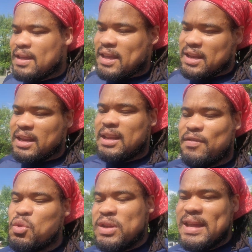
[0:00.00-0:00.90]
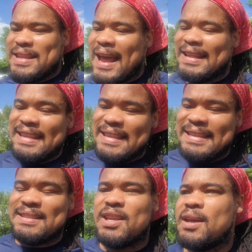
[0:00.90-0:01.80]
And if you need that
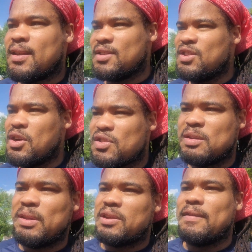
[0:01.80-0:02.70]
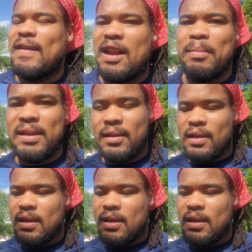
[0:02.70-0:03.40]
ease, because, you know, some of their development